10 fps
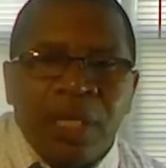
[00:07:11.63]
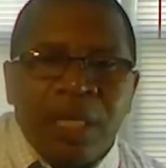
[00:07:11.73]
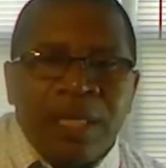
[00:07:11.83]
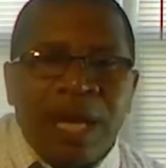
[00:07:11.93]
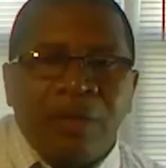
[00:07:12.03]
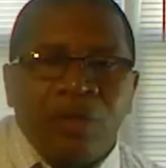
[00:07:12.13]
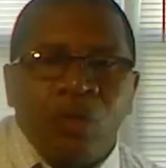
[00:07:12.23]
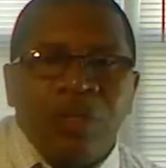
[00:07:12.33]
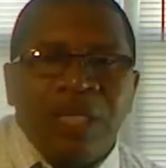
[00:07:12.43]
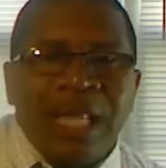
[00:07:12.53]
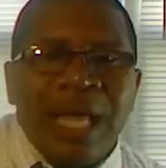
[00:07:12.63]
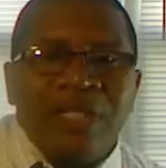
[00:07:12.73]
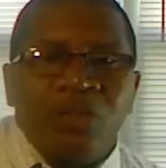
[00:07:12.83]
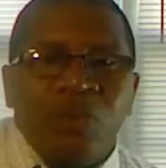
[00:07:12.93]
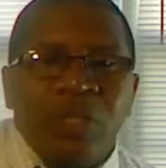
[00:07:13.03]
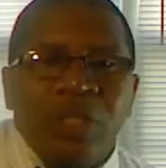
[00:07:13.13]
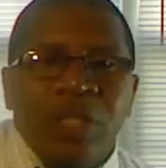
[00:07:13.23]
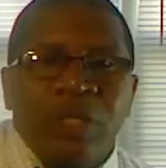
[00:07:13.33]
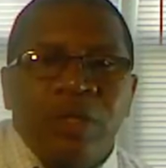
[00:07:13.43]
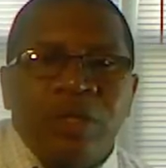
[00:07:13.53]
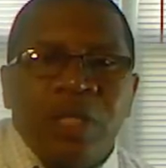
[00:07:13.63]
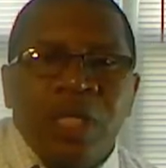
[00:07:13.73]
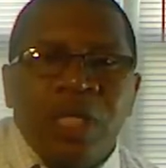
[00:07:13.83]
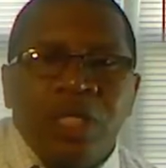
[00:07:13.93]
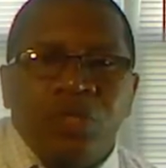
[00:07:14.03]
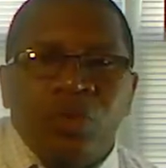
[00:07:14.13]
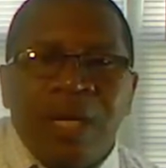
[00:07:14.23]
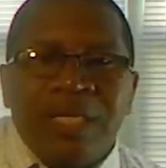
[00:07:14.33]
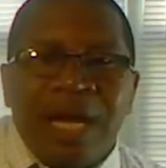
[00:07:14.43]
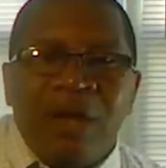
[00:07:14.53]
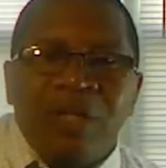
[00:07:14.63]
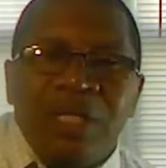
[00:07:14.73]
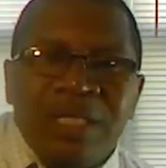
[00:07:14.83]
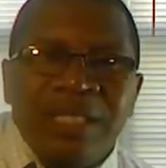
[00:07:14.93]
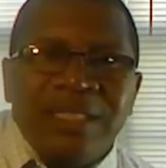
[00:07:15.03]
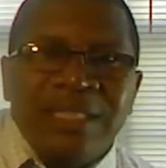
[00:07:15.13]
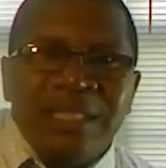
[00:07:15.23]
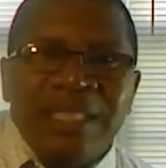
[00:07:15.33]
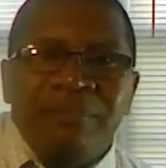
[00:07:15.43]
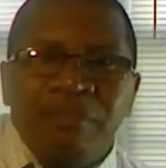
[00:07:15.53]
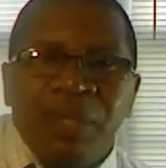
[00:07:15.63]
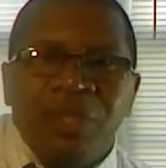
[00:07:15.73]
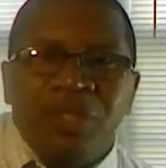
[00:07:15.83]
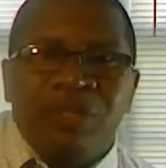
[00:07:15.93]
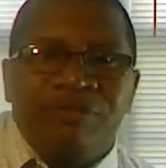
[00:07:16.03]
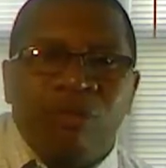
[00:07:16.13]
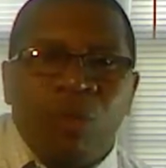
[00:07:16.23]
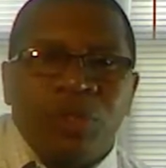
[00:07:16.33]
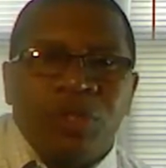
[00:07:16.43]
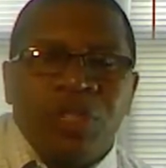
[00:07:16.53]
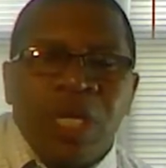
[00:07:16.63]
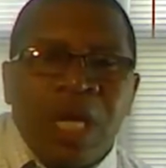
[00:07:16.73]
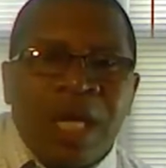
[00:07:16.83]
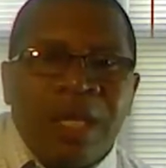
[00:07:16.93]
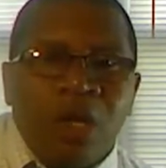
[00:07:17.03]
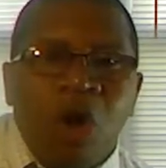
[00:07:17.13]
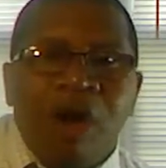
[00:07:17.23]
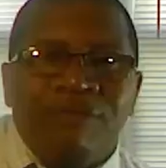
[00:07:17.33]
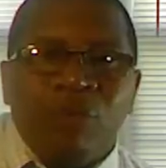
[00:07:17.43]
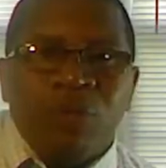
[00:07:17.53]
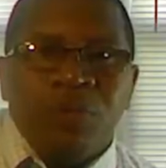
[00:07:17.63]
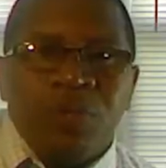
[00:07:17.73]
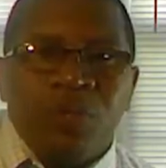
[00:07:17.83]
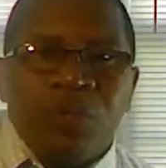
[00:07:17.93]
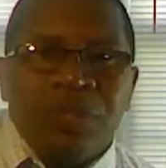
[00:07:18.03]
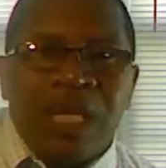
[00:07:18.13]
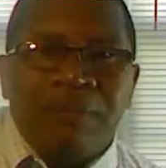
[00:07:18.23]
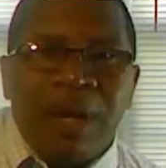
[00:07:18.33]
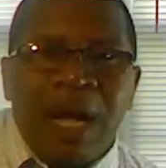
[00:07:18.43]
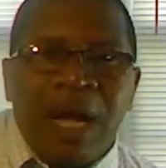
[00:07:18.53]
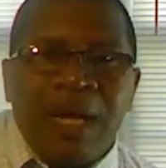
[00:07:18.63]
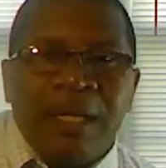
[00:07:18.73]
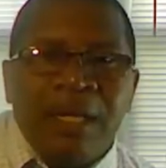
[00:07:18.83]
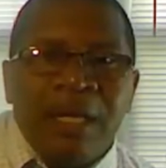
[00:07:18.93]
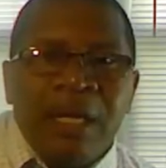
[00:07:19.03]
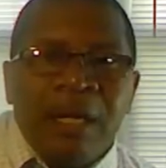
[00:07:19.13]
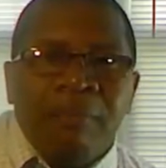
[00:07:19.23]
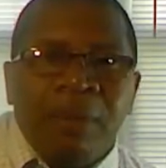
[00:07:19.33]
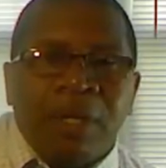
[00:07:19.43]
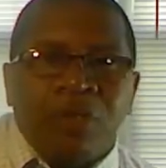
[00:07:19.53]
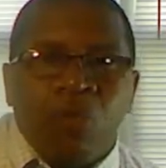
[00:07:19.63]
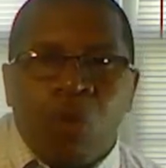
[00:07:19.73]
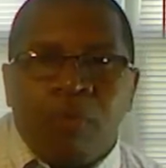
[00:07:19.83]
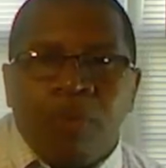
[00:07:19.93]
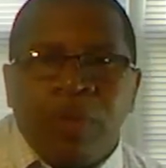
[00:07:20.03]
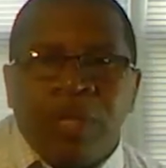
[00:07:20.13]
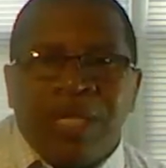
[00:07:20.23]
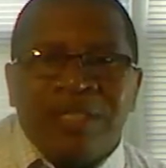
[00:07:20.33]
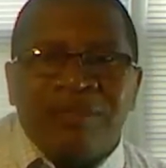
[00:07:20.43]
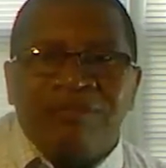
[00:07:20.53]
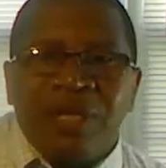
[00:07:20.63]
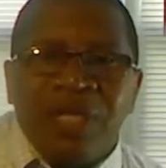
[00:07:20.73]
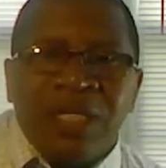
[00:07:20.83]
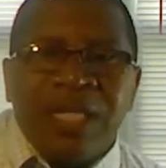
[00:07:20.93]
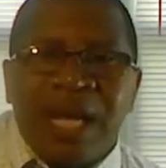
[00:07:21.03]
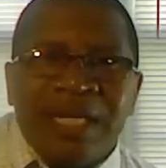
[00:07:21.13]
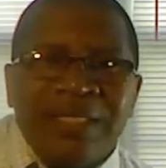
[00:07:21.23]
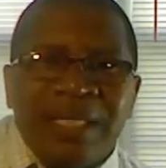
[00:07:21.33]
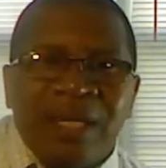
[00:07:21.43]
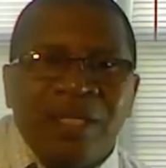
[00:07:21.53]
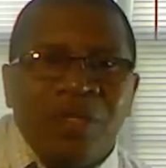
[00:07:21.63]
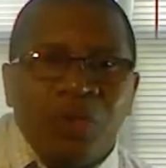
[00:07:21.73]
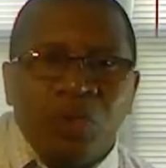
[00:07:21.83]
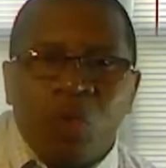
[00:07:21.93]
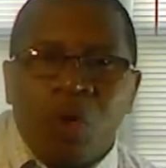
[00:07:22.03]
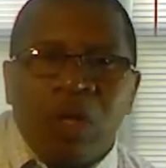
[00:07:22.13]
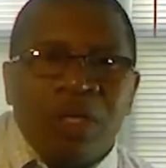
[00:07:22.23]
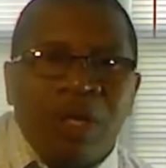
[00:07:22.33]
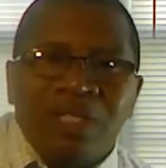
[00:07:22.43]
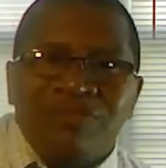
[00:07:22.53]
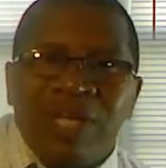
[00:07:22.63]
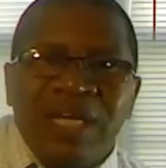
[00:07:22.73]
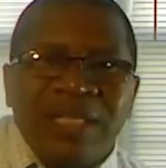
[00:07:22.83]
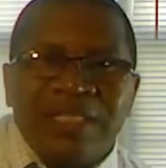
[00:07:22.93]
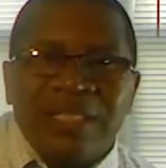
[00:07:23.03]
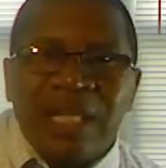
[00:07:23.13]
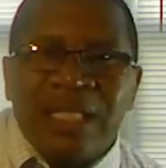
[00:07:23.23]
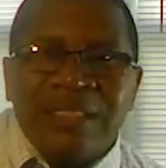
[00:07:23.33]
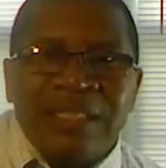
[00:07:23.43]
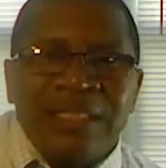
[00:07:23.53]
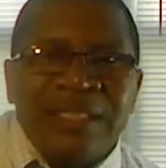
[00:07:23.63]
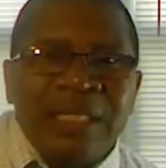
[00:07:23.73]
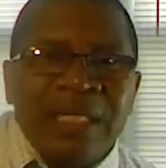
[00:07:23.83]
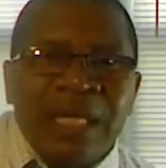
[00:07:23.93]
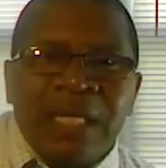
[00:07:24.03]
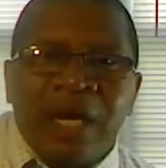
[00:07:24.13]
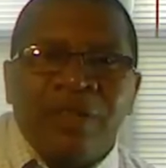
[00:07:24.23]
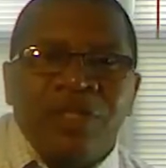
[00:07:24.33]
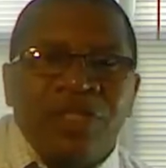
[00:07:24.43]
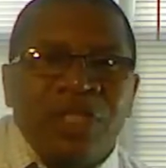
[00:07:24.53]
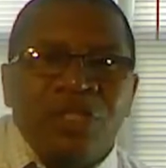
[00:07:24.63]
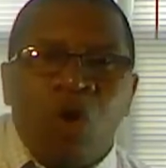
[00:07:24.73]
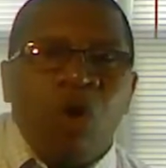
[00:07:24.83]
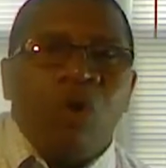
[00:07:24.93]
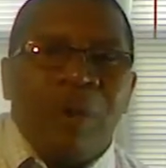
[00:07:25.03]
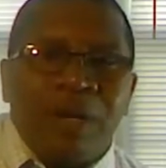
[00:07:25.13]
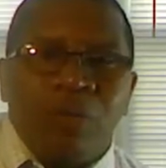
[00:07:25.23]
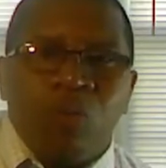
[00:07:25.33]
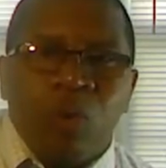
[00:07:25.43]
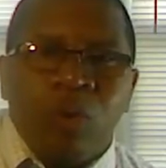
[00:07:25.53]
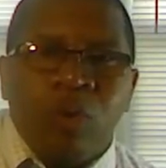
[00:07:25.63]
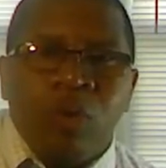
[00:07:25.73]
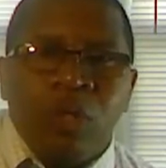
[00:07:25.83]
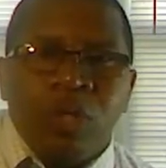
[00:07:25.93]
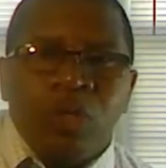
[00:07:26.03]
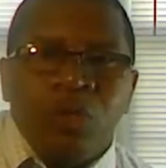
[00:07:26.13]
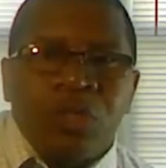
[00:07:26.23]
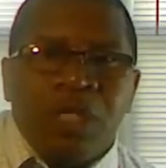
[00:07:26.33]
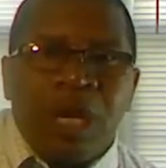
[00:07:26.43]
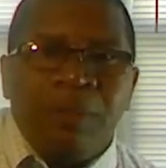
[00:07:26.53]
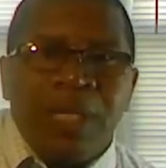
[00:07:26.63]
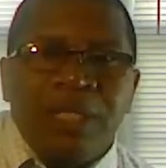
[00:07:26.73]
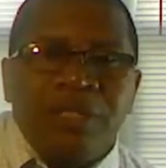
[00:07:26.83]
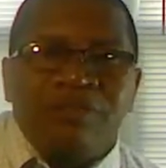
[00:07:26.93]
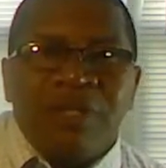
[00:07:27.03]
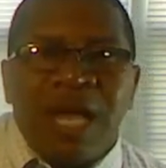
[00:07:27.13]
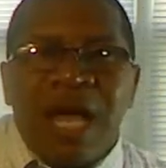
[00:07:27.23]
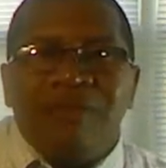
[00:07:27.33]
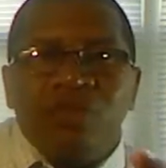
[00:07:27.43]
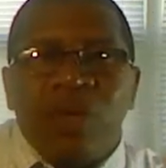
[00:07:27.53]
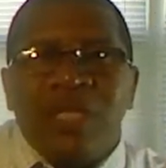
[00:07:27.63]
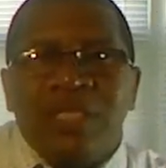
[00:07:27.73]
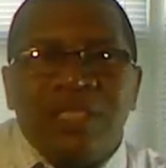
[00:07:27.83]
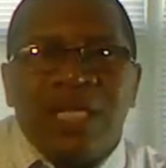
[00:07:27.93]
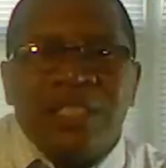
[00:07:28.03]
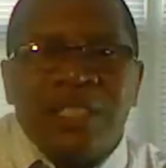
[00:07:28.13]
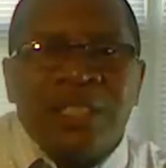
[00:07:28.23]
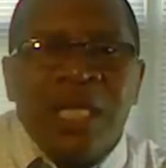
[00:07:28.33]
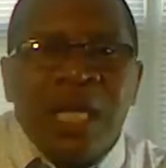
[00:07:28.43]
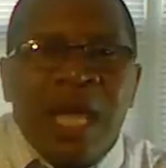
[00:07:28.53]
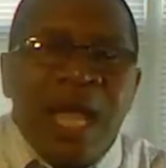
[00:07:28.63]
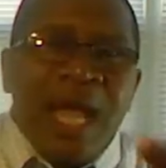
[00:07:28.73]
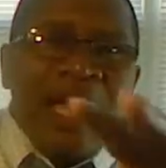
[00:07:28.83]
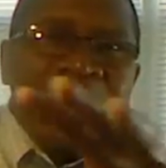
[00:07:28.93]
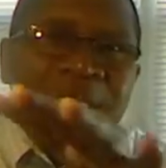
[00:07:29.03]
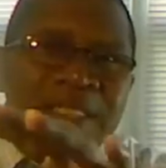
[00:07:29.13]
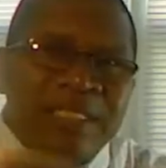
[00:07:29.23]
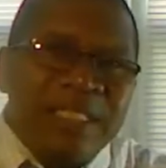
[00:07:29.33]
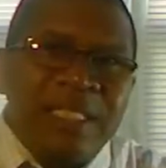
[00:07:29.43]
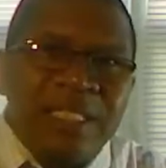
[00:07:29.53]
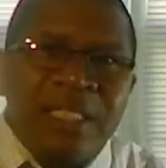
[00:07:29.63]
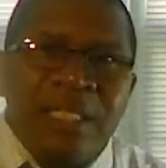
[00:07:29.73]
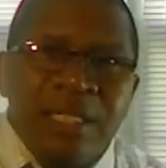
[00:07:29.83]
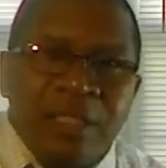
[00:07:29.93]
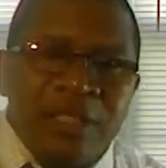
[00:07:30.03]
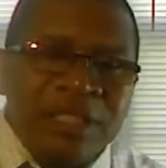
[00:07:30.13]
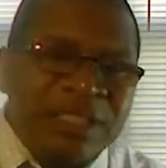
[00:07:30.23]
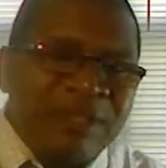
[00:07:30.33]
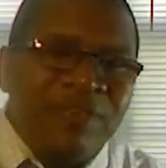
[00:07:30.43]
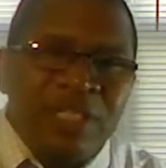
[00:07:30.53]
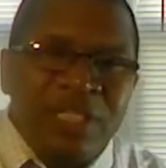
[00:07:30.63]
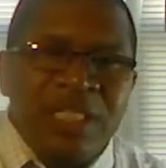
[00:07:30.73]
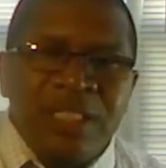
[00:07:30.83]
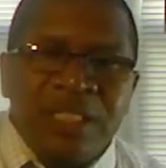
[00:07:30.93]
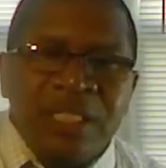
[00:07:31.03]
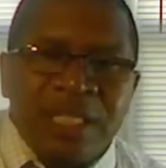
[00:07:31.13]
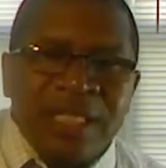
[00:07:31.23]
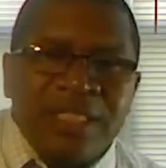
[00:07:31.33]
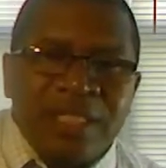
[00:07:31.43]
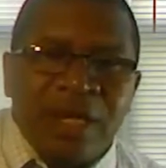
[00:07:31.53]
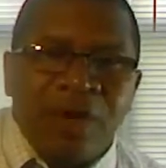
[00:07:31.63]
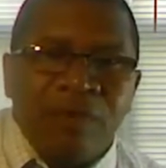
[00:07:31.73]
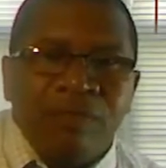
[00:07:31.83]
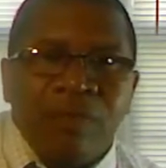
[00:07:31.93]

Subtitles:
Now, during the last 20 years, he's trained not only these elite military forces and law enforcement units like mine, but corporate and civilian clientele in New York, Las Vegas, London, and other cities all around the world, using a combination of live training sessions and his DVDs that he sells.